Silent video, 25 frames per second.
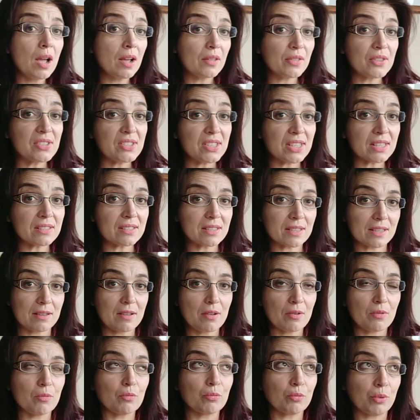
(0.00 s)
the
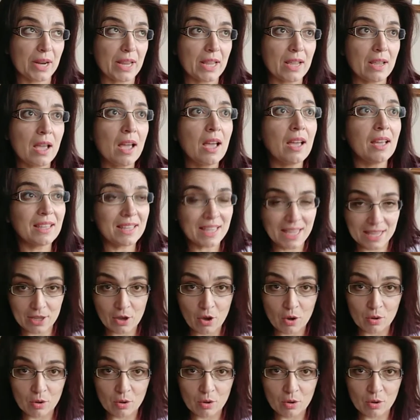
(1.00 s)
6-ring key